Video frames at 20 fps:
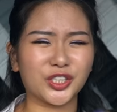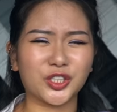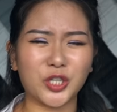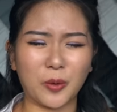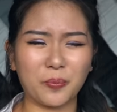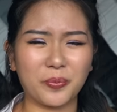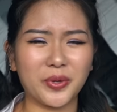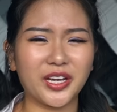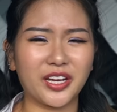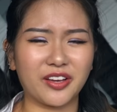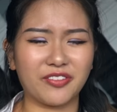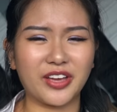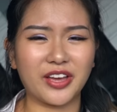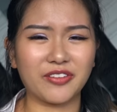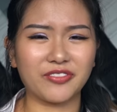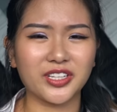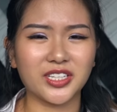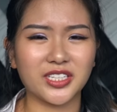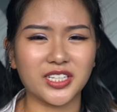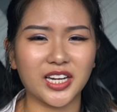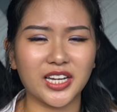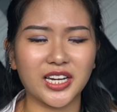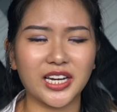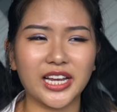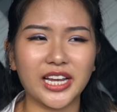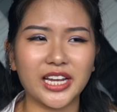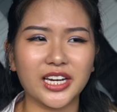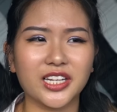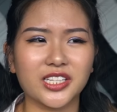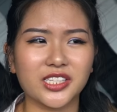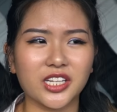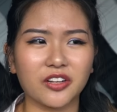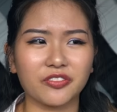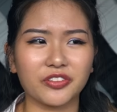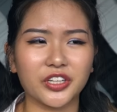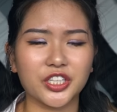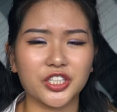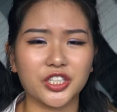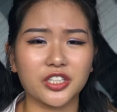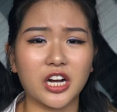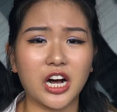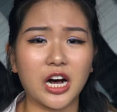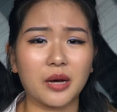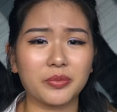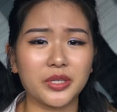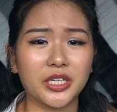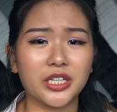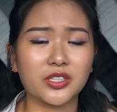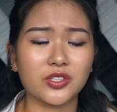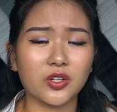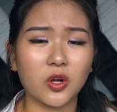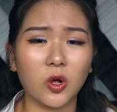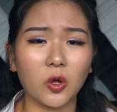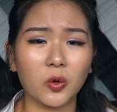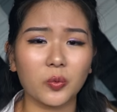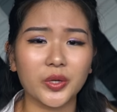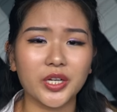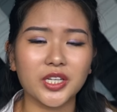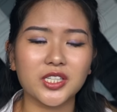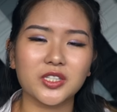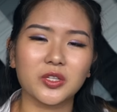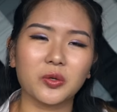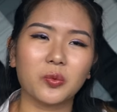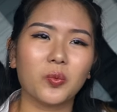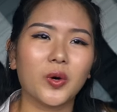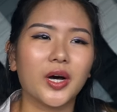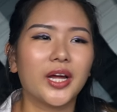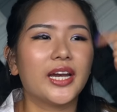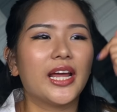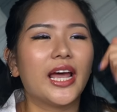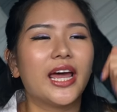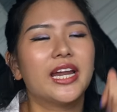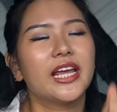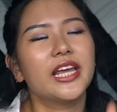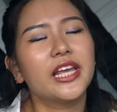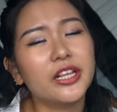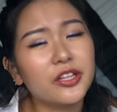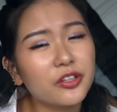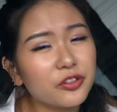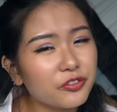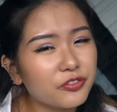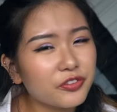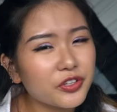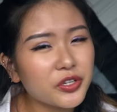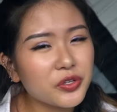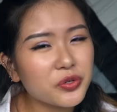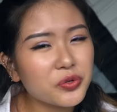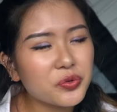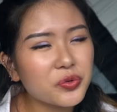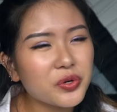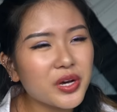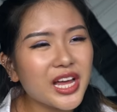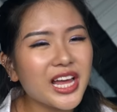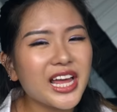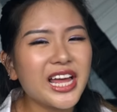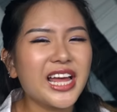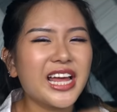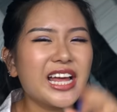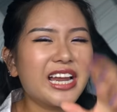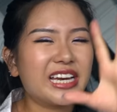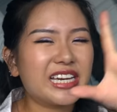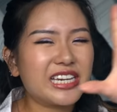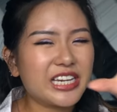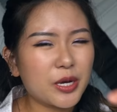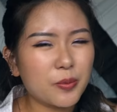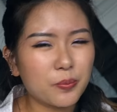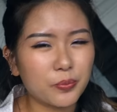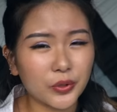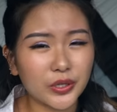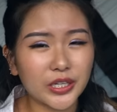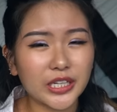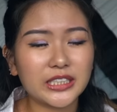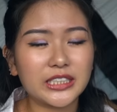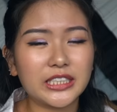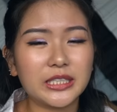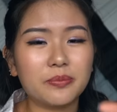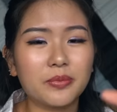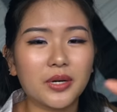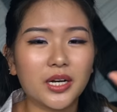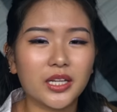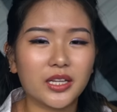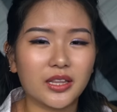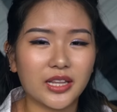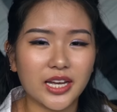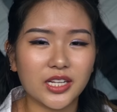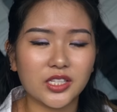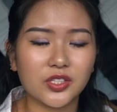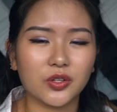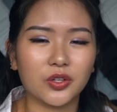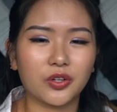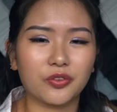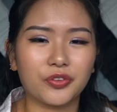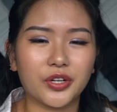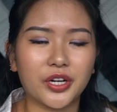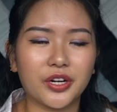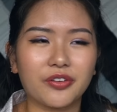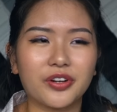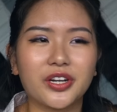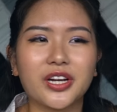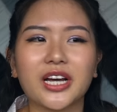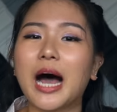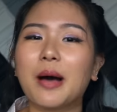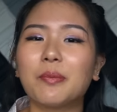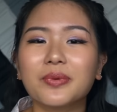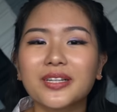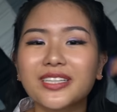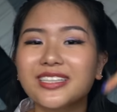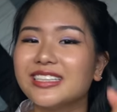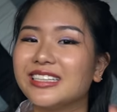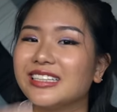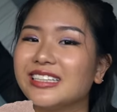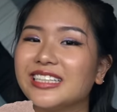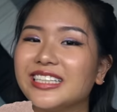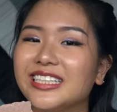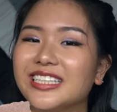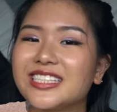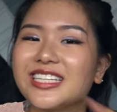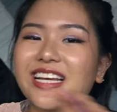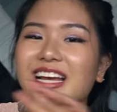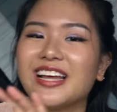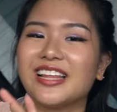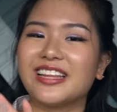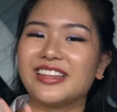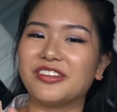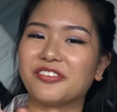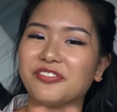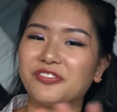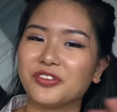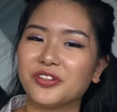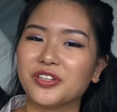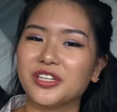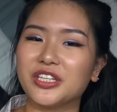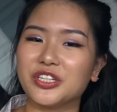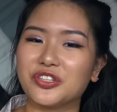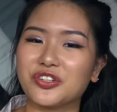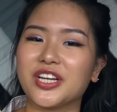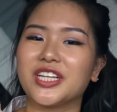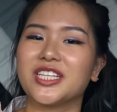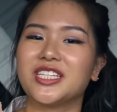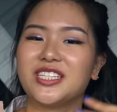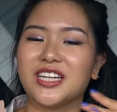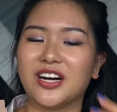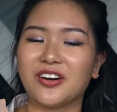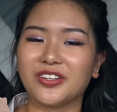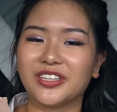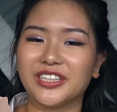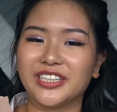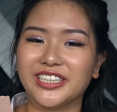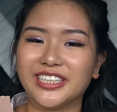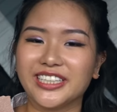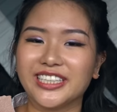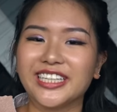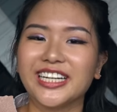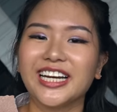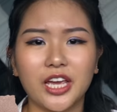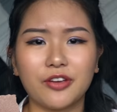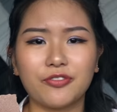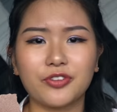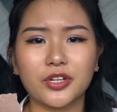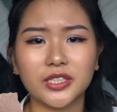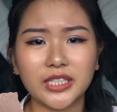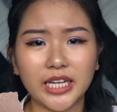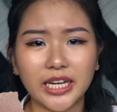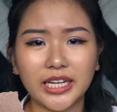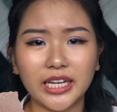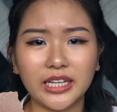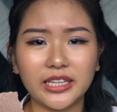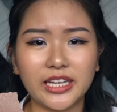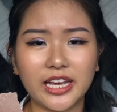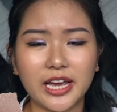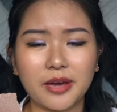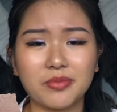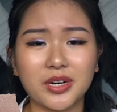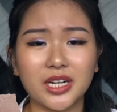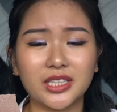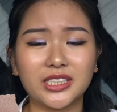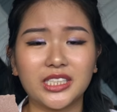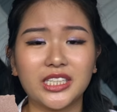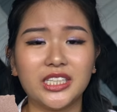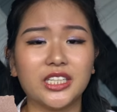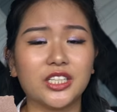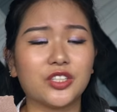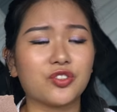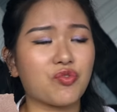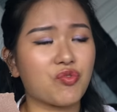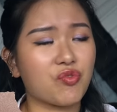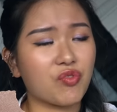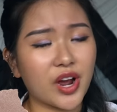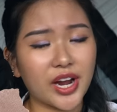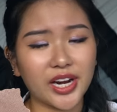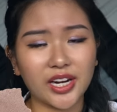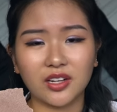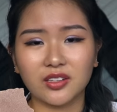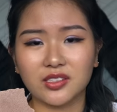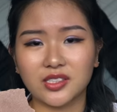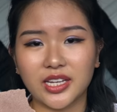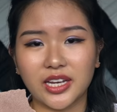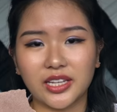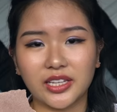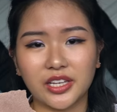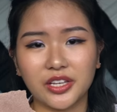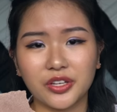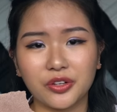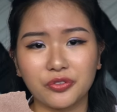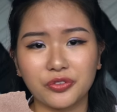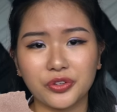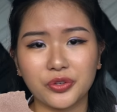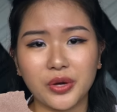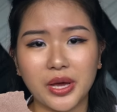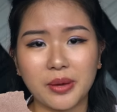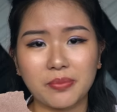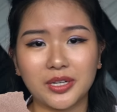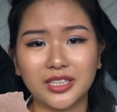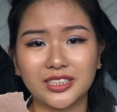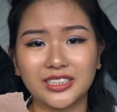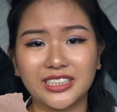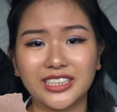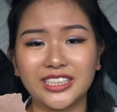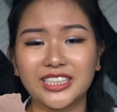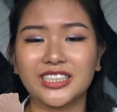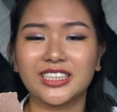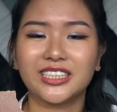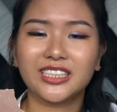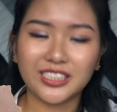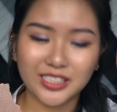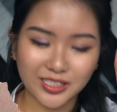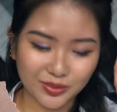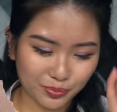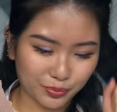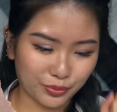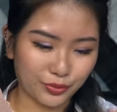shopping I've ever done in a Salvation Army is always the one at Hillview near Bukit Timah, that sort of area. I'm gonna list the full address down here. If you're taking the MRT, it's right outside the Hillview MRT. It's